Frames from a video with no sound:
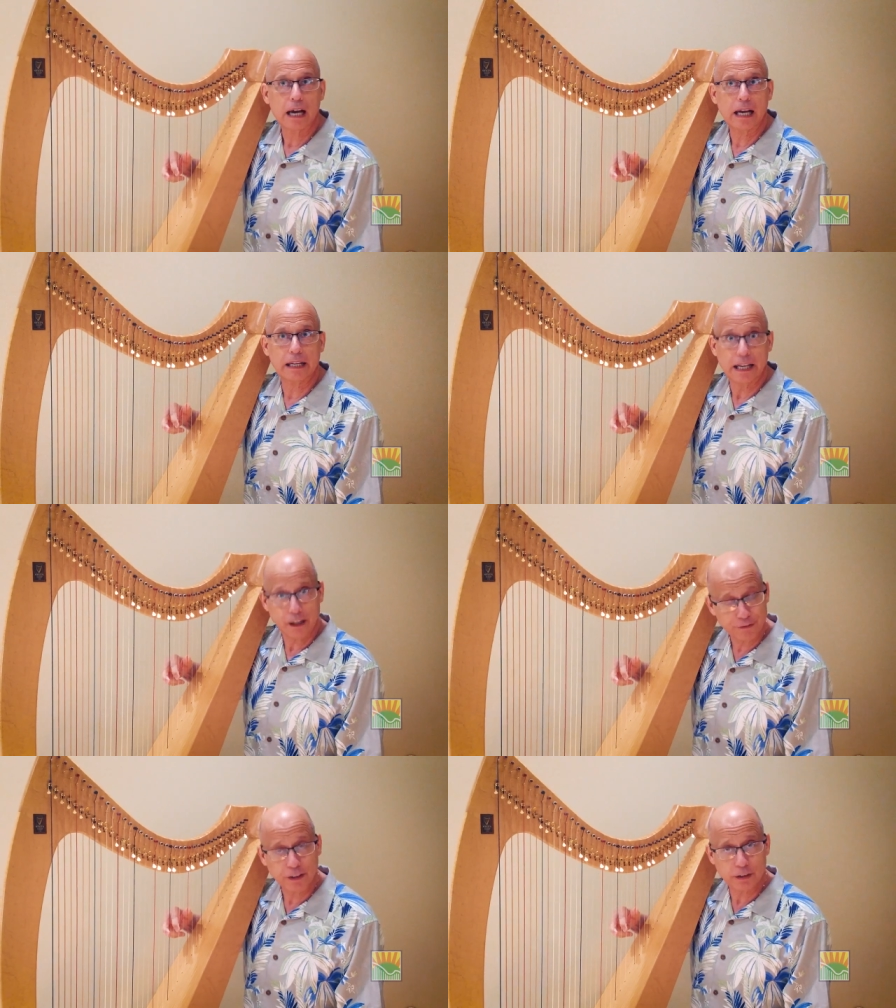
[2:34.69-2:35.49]
an
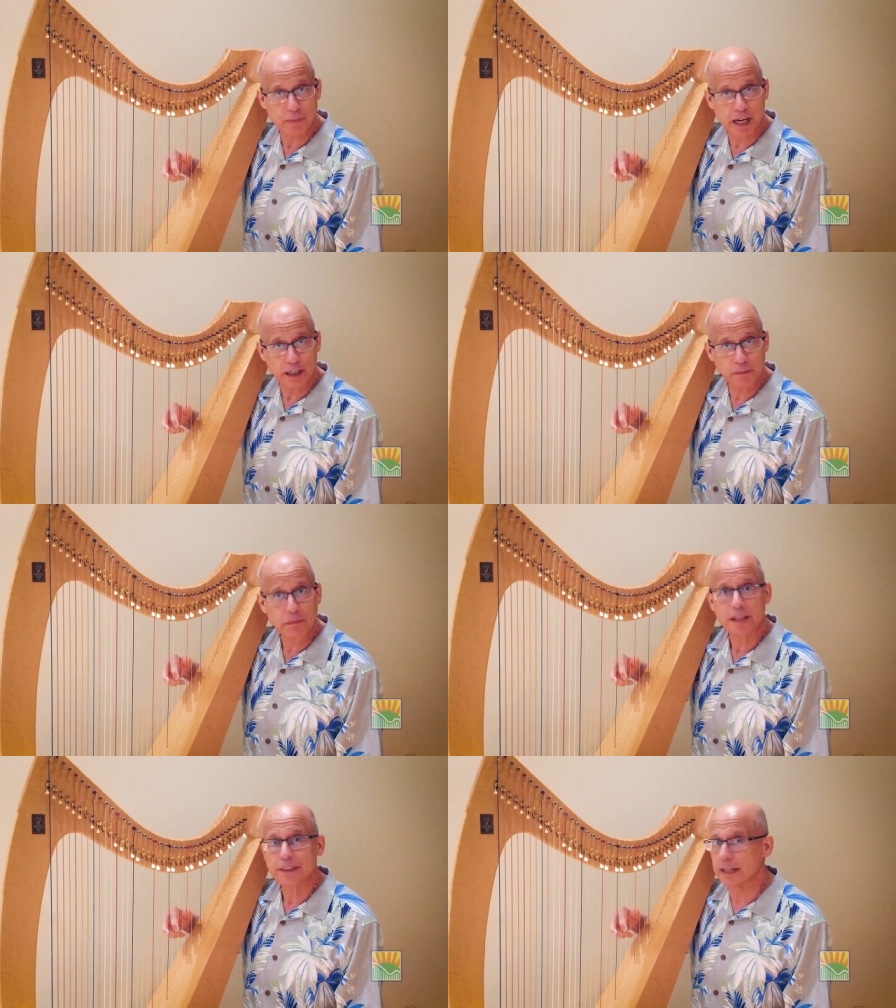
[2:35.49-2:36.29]
F on the bottom,
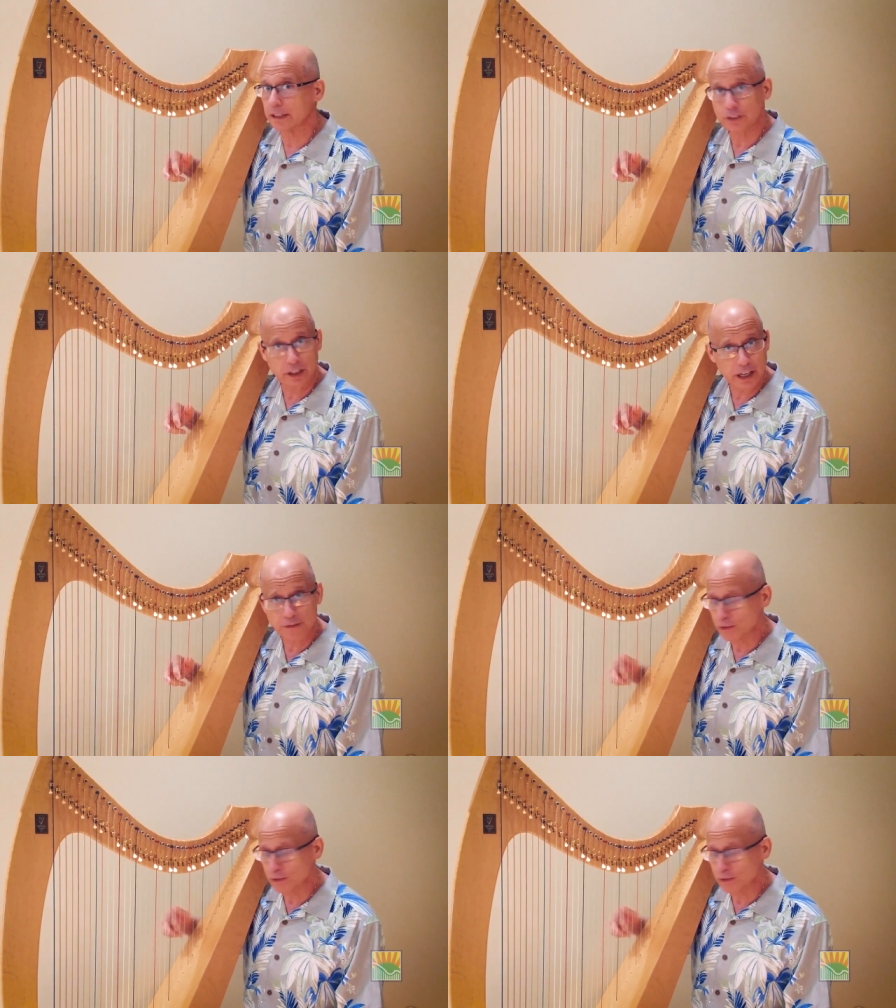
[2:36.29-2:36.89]
then it's an F